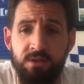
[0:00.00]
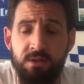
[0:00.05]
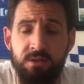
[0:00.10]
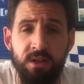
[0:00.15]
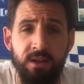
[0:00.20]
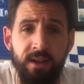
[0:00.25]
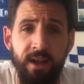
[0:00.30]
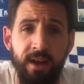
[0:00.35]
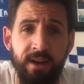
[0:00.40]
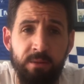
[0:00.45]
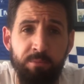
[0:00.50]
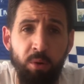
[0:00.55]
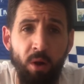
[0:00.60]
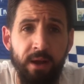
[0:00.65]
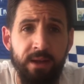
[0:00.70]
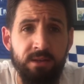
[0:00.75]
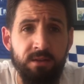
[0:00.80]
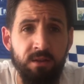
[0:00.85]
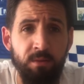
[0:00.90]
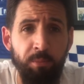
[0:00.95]
just didn't get any
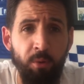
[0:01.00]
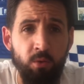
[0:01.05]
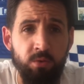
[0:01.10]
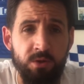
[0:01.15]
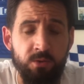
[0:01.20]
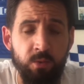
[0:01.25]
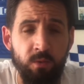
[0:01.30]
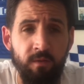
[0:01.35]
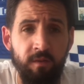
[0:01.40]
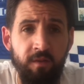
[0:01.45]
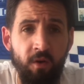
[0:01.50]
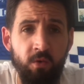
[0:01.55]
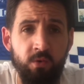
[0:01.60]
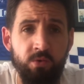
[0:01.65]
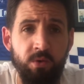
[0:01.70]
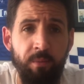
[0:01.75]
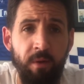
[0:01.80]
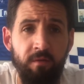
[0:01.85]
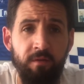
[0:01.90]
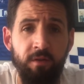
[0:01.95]
breaks and the ball just wouldn't fall
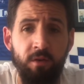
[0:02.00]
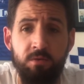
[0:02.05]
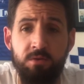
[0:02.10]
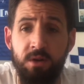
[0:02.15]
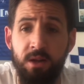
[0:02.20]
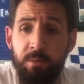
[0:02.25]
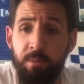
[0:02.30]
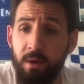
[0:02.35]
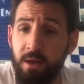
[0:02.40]
to him, unfortunately.